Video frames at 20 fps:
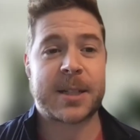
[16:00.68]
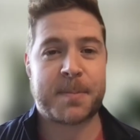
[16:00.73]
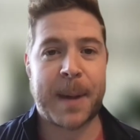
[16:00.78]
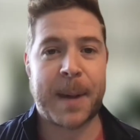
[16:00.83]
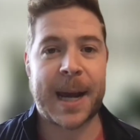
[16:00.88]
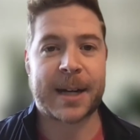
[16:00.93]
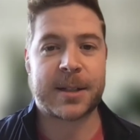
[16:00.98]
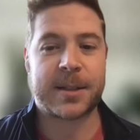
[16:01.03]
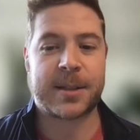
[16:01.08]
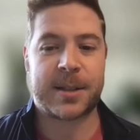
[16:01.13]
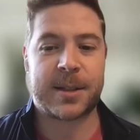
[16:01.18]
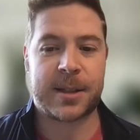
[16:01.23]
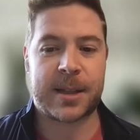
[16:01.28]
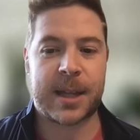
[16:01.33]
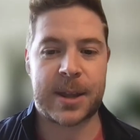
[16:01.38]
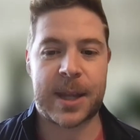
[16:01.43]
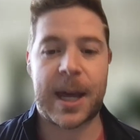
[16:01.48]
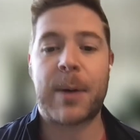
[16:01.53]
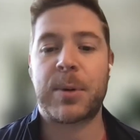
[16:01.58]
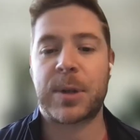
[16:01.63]
expect
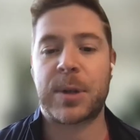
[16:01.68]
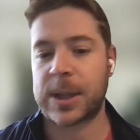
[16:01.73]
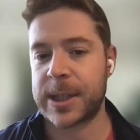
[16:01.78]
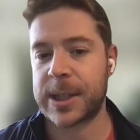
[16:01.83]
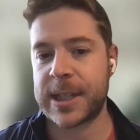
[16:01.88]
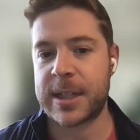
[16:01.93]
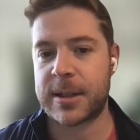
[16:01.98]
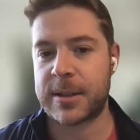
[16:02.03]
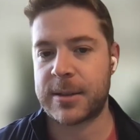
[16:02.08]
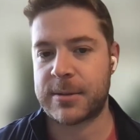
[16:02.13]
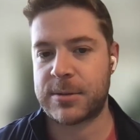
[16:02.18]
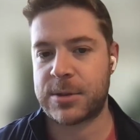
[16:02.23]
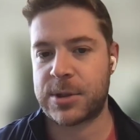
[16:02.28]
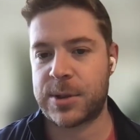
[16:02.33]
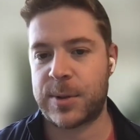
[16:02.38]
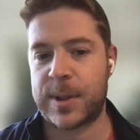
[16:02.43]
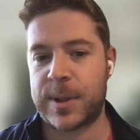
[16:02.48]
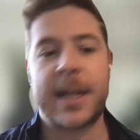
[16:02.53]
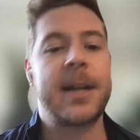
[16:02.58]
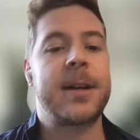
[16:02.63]
that that would lead
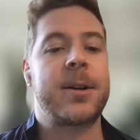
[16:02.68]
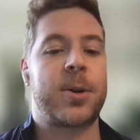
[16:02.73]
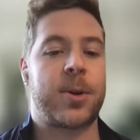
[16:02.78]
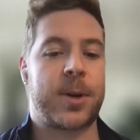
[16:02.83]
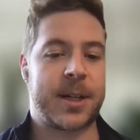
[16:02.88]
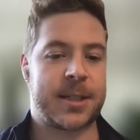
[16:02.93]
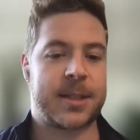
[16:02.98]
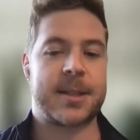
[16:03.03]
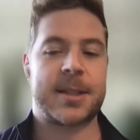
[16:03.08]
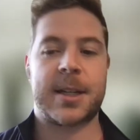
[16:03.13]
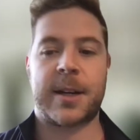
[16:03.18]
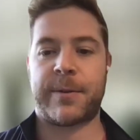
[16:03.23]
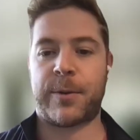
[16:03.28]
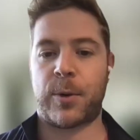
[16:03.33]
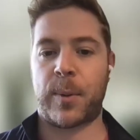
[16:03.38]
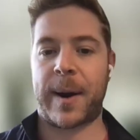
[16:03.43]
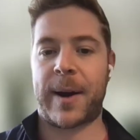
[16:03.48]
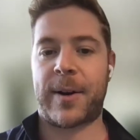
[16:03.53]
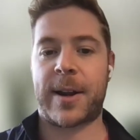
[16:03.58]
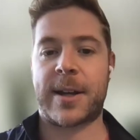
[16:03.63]
to an increase in
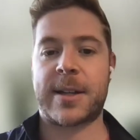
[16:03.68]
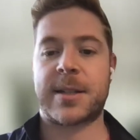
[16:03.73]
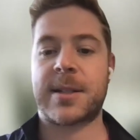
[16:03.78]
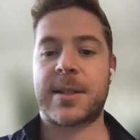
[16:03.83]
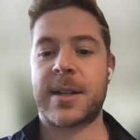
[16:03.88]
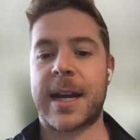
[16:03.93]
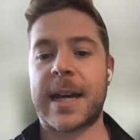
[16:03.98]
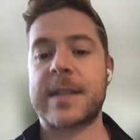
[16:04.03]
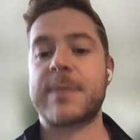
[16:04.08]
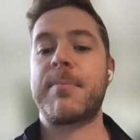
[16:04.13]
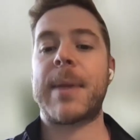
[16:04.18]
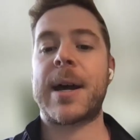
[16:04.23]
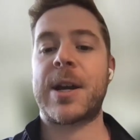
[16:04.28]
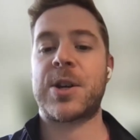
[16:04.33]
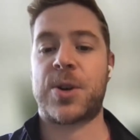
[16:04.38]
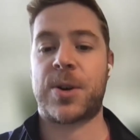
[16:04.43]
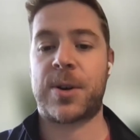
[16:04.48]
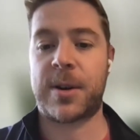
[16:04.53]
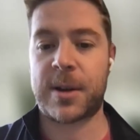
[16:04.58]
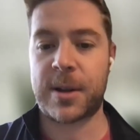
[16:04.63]
self-awareness as
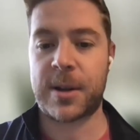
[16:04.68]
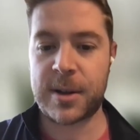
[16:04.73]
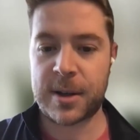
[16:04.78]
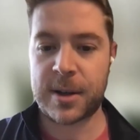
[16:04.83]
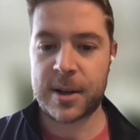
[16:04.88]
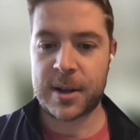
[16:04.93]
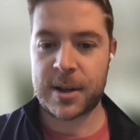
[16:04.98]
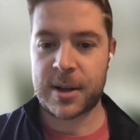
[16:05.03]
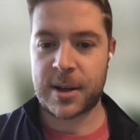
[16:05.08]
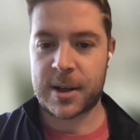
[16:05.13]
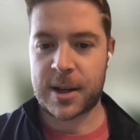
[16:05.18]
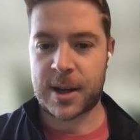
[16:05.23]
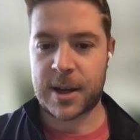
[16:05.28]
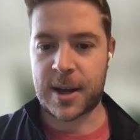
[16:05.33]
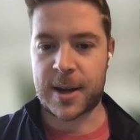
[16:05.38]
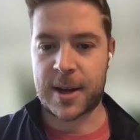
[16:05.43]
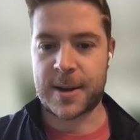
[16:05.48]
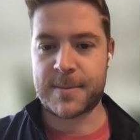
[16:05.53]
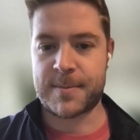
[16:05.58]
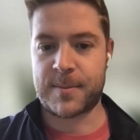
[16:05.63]
measured
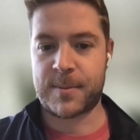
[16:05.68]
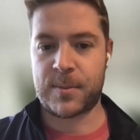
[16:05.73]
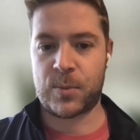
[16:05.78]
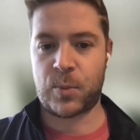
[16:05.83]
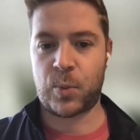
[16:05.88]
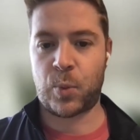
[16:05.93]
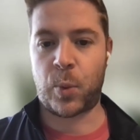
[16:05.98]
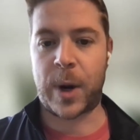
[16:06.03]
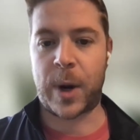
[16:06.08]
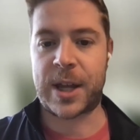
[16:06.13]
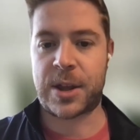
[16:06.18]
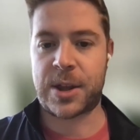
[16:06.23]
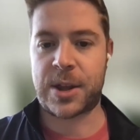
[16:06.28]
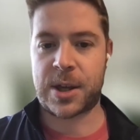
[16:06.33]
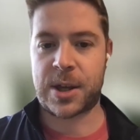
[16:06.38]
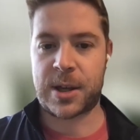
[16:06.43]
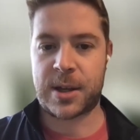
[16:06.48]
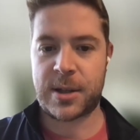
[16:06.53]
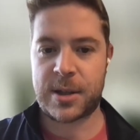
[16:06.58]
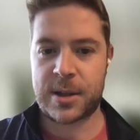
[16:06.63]

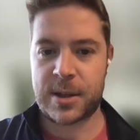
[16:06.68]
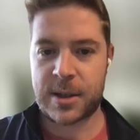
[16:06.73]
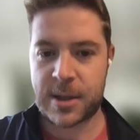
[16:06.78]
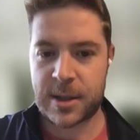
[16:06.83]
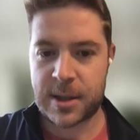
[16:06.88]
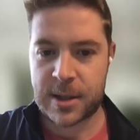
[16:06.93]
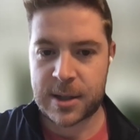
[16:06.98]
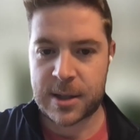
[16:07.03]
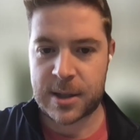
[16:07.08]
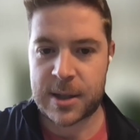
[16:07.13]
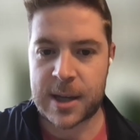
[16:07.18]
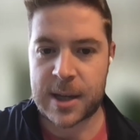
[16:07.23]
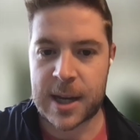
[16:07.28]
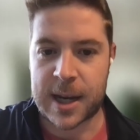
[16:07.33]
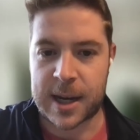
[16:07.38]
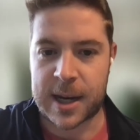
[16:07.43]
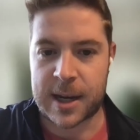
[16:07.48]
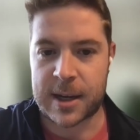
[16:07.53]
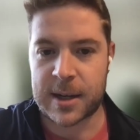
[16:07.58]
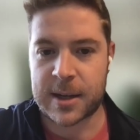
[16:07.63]
with
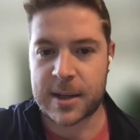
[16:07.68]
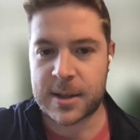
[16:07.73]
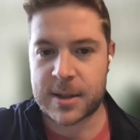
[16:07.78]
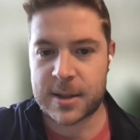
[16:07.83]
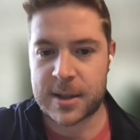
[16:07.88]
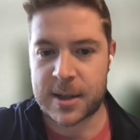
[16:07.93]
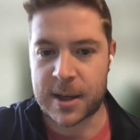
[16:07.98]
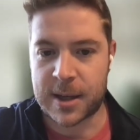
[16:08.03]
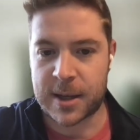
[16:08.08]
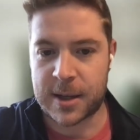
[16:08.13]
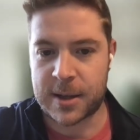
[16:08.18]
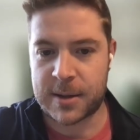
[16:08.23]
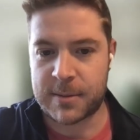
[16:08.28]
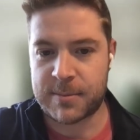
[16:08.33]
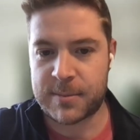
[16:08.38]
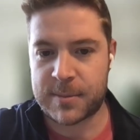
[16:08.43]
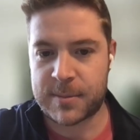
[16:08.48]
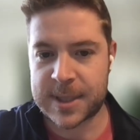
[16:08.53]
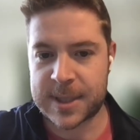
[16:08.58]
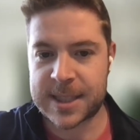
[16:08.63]
a
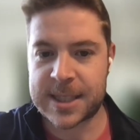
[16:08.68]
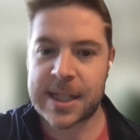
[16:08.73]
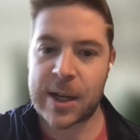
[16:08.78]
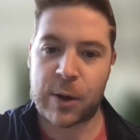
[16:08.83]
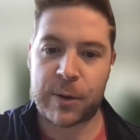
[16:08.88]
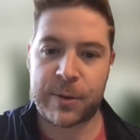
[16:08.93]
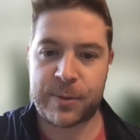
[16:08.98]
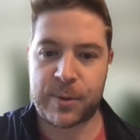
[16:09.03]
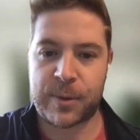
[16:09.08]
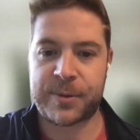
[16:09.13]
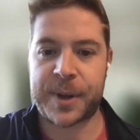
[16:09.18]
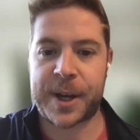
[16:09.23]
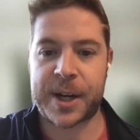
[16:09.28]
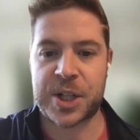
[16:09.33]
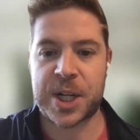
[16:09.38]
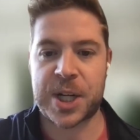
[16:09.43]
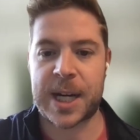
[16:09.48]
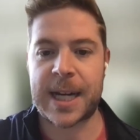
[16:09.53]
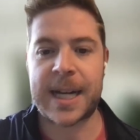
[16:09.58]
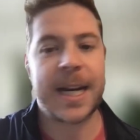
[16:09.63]

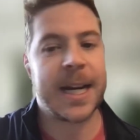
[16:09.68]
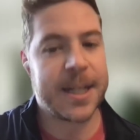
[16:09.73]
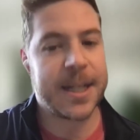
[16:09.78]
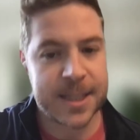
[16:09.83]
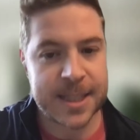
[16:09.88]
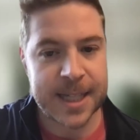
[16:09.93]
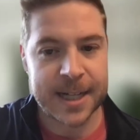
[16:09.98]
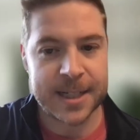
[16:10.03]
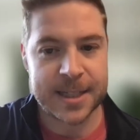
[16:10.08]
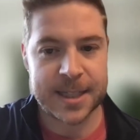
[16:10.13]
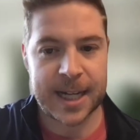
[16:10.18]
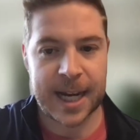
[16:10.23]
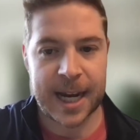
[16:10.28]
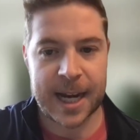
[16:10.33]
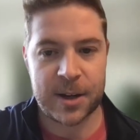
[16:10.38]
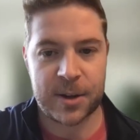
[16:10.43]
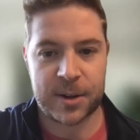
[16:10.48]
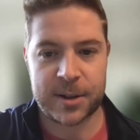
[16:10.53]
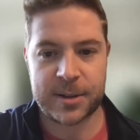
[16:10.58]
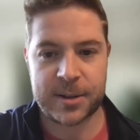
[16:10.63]
self-reflection insight
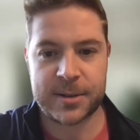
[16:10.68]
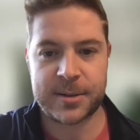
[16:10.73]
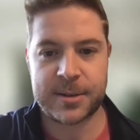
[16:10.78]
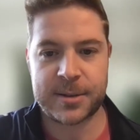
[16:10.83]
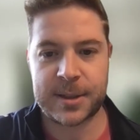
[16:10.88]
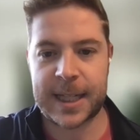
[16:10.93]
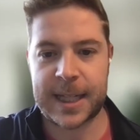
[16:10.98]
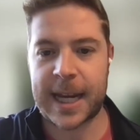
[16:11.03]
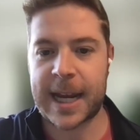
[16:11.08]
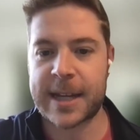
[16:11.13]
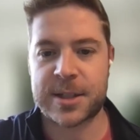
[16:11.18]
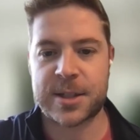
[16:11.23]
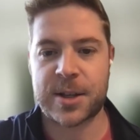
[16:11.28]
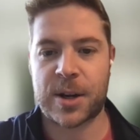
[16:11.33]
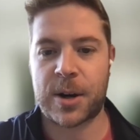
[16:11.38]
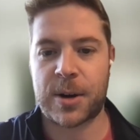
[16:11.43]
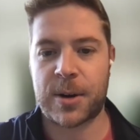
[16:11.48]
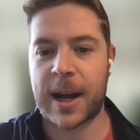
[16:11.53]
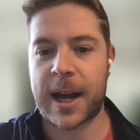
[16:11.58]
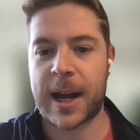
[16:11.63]
scale, the
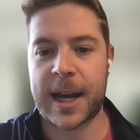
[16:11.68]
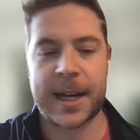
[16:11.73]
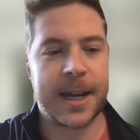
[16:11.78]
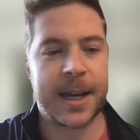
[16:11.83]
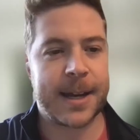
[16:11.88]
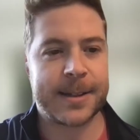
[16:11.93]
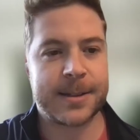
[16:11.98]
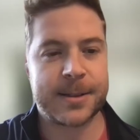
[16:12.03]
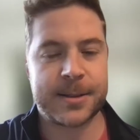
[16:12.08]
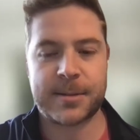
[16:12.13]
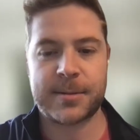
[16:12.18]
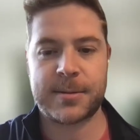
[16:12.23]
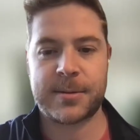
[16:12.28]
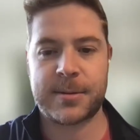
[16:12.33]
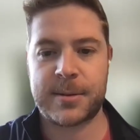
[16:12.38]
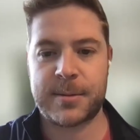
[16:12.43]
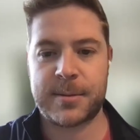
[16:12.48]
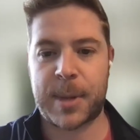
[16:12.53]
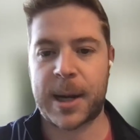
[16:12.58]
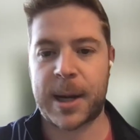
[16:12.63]
SRIS,
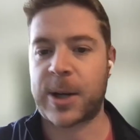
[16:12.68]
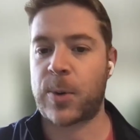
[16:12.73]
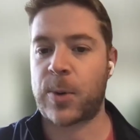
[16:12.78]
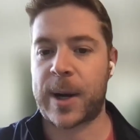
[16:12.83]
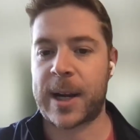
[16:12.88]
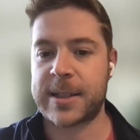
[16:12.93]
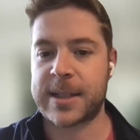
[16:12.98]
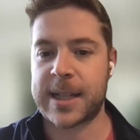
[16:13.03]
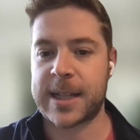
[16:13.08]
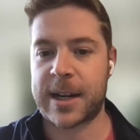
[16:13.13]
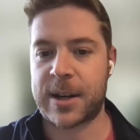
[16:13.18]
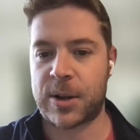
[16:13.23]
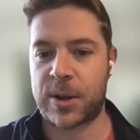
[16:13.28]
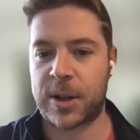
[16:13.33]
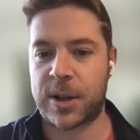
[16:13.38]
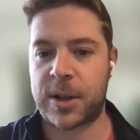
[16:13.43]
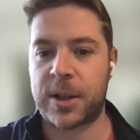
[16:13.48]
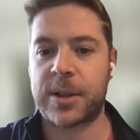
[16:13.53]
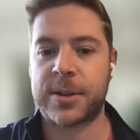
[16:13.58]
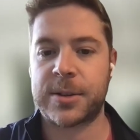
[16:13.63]
by Grant et
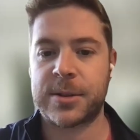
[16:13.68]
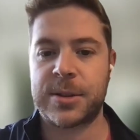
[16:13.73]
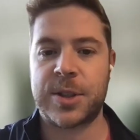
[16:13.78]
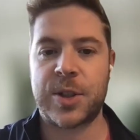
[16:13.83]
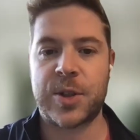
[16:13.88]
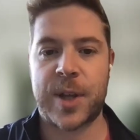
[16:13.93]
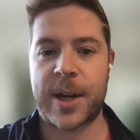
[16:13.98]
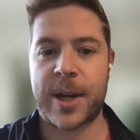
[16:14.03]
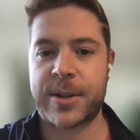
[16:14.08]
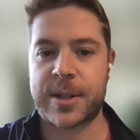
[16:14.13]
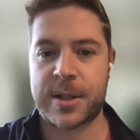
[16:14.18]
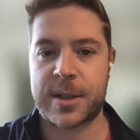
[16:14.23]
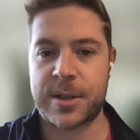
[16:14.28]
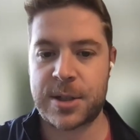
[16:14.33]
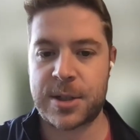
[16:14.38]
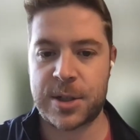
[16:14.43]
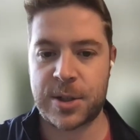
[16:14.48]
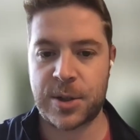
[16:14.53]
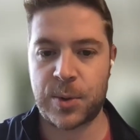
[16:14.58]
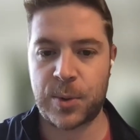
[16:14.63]
al.,
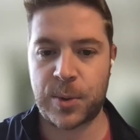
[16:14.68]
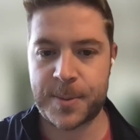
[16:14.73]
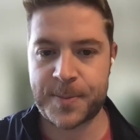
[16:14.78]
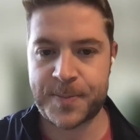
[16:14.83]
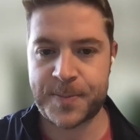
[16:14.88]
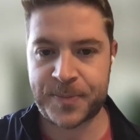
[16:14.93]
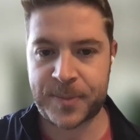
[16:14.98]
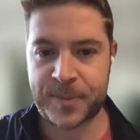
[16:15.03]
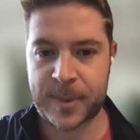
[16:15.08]
2002.